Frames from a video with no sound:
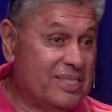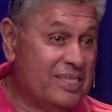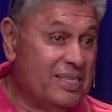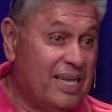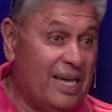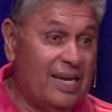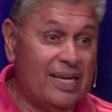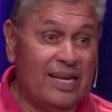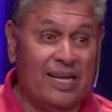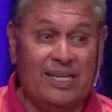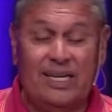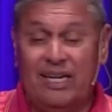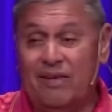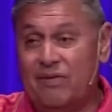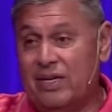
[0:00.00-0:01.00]
and that. And
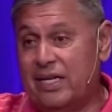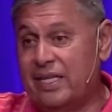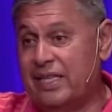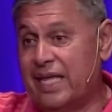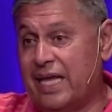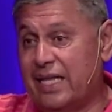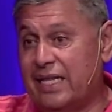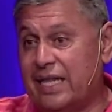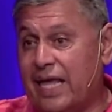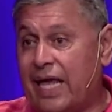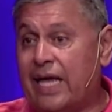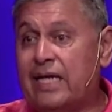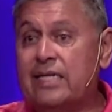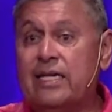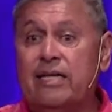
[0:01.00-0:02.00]
living in that
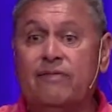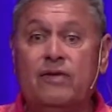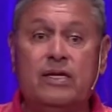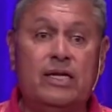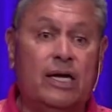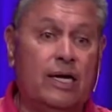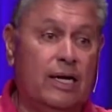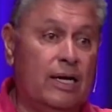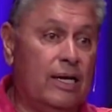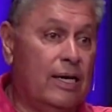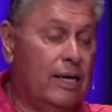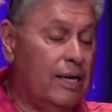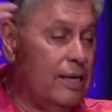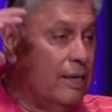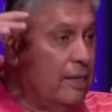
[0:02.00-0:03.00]
land, living...
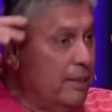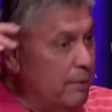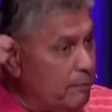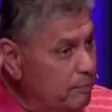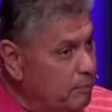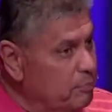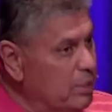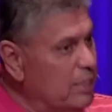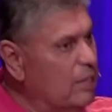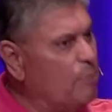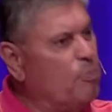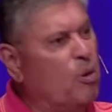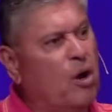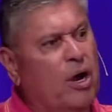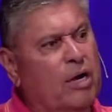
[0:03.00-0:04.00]
being a
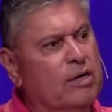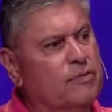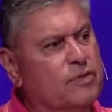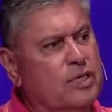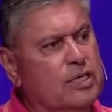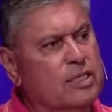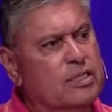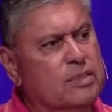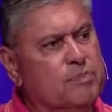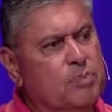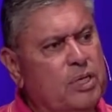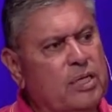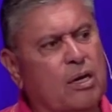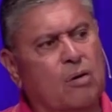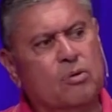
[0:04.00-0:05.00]
part of this,
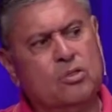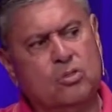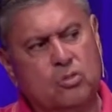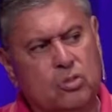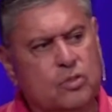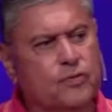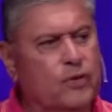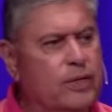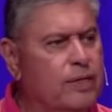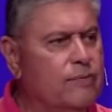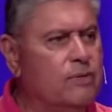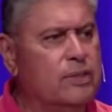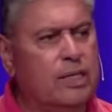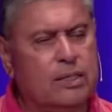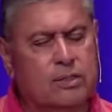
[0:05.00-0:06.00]
being always used for
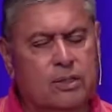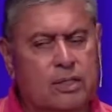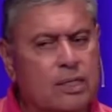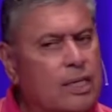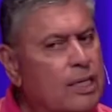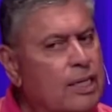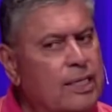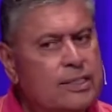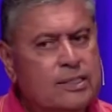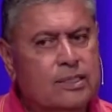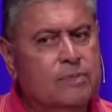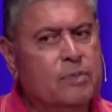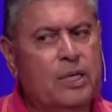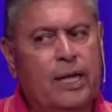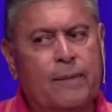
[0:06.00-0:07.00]
evil, not good,
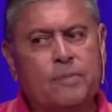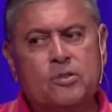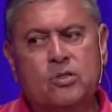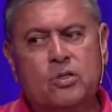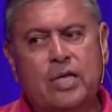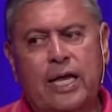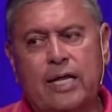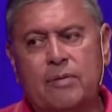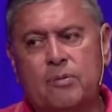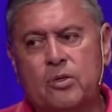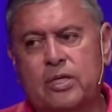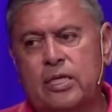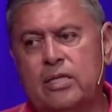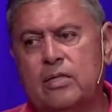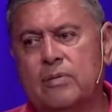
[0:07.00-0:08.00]
something happens to the animal
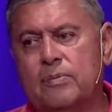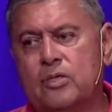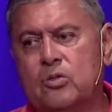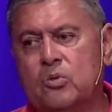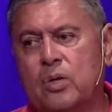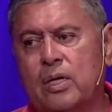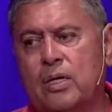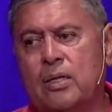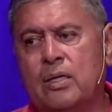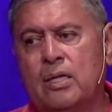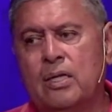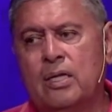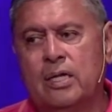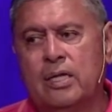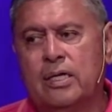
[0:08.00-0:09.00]
kingdom as well.
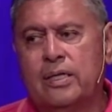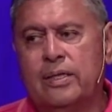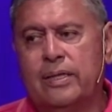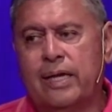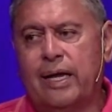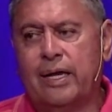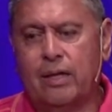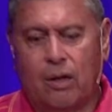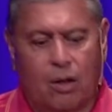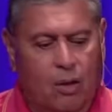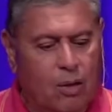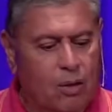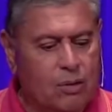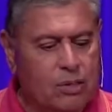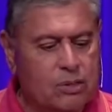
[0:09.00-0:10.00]
Not
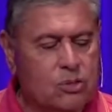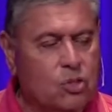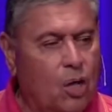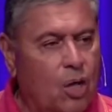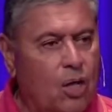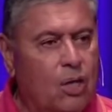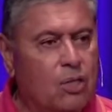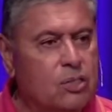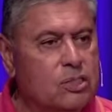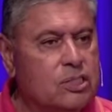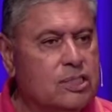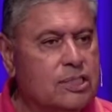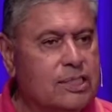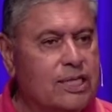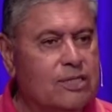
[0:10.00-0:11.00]
all
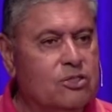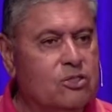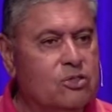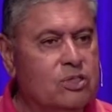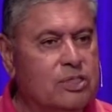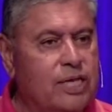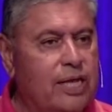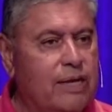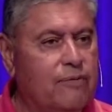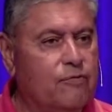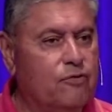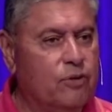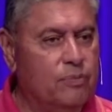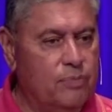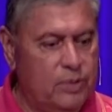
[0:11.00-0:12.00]
dogs that you take
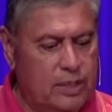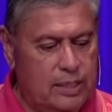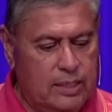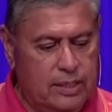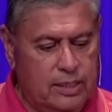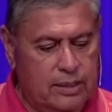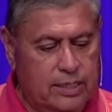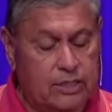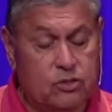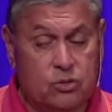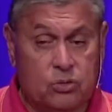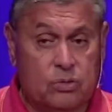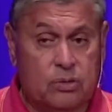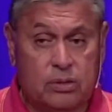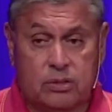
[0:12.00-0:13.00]
from that
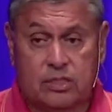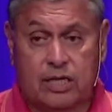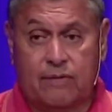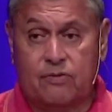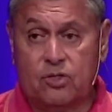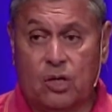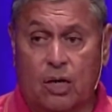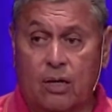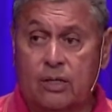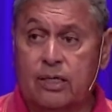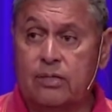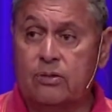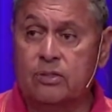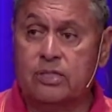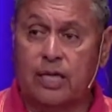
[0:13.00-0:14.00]
you save a dog
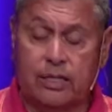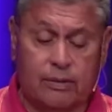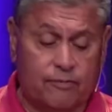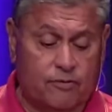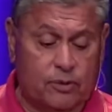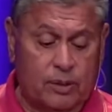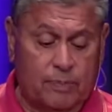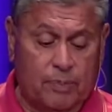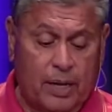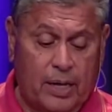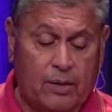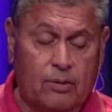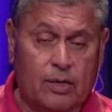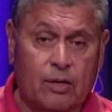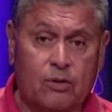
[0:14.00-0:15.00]
and you take them from the
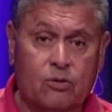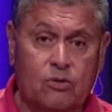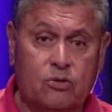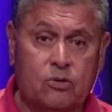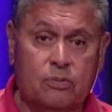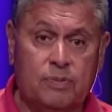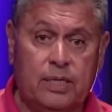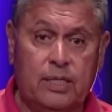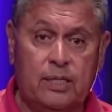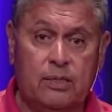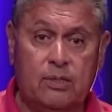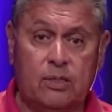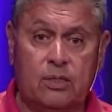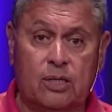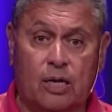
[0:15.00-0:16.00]
pound are going to be
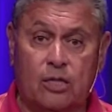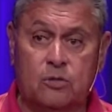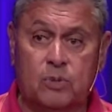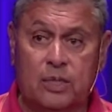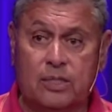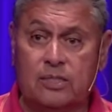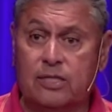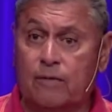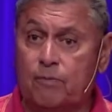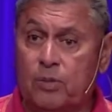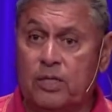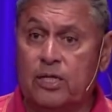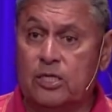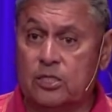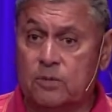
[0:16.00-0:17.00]
good dogs because they've
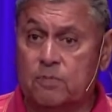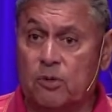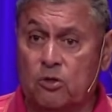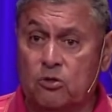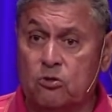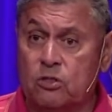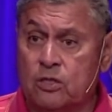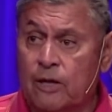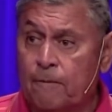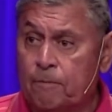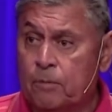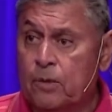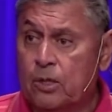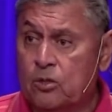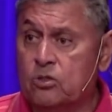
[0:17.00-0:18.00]
been exposed
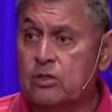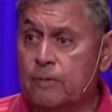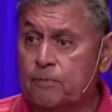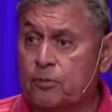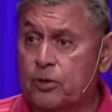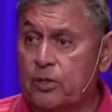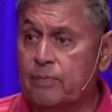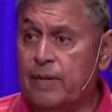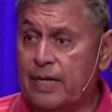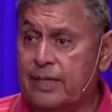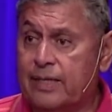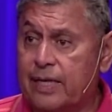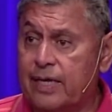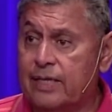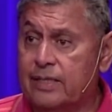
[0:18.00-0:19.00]
to some pretty bad
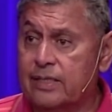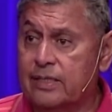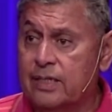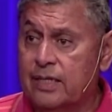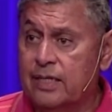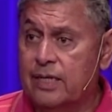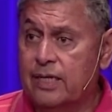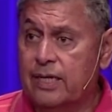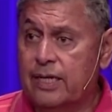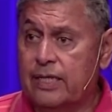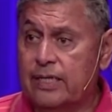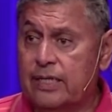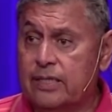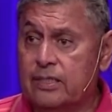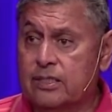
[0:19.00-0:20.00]
things.
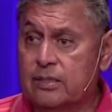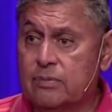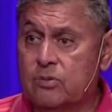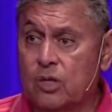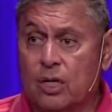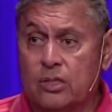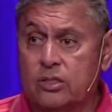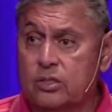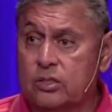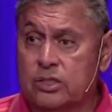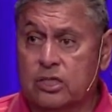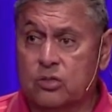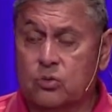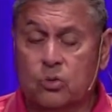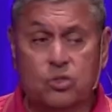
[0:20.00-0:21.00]
And some dogs
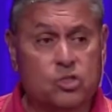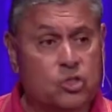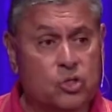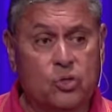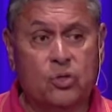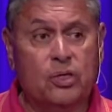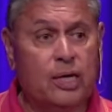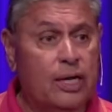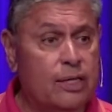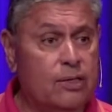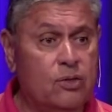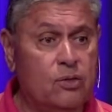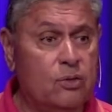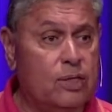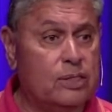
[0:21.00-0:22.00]
just will turn on
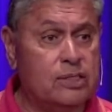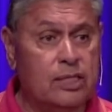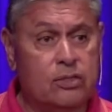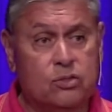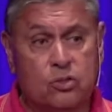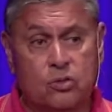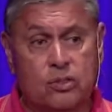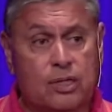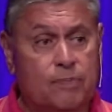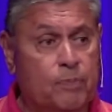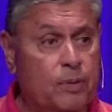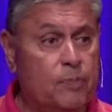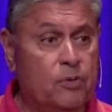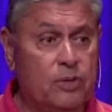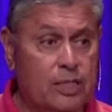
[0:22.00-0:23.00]
you as they turned on
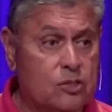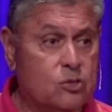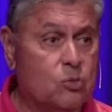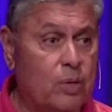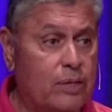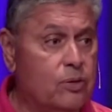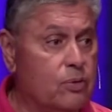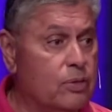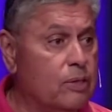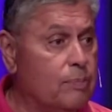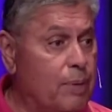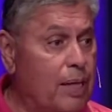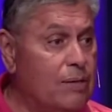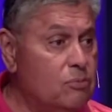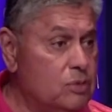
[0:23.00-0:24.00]
people, and that's why they're in the
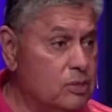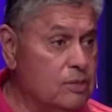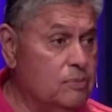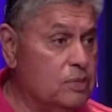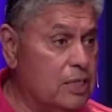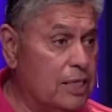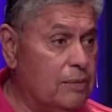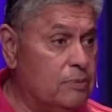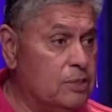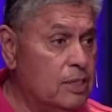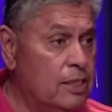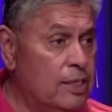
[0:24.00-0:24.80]
pound sometimes.